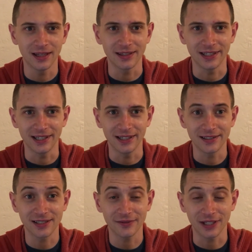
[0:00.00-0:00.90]
the
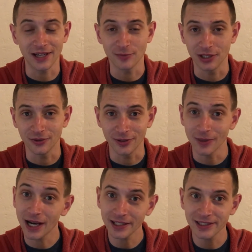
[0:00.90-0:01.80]
stuff that I've been doing
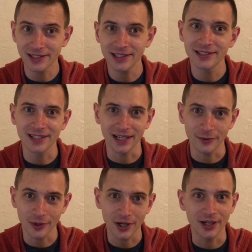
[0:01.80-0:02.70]
behind the scenes to kind
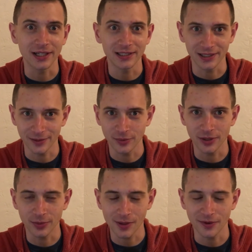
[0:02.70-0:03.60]
of work on it to
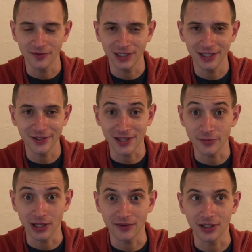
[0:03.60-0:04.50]
prep the videos,
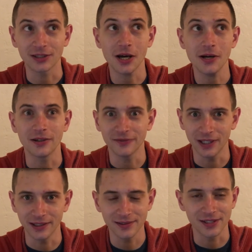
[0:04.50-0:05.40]
I've been having a ton of
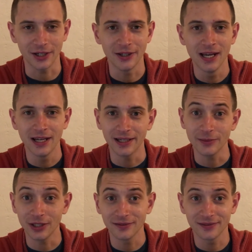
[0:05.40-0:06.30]
fun. So
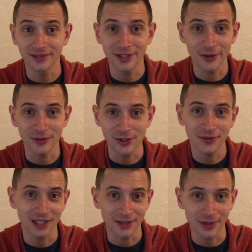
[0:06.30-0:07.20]
let me know what
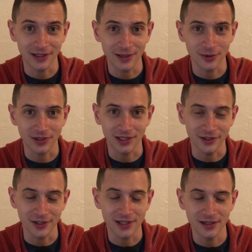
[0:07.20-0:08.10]
you think about that
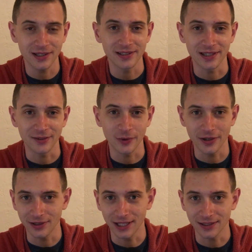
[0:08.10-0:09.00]
particular series and where
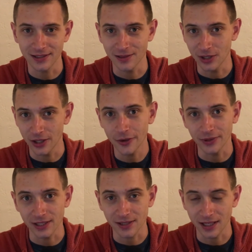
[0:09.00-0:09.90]
you'd like to see me go
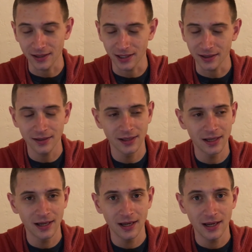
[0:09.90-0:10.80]
with this kind of thing.
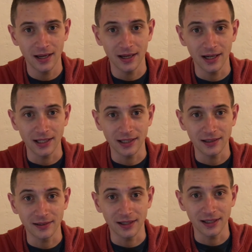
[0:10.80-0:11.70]
And
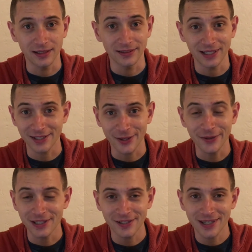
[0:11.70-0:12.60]
then, as
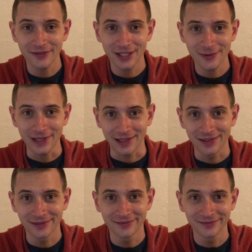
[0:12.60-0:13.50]
always, just have a nice week.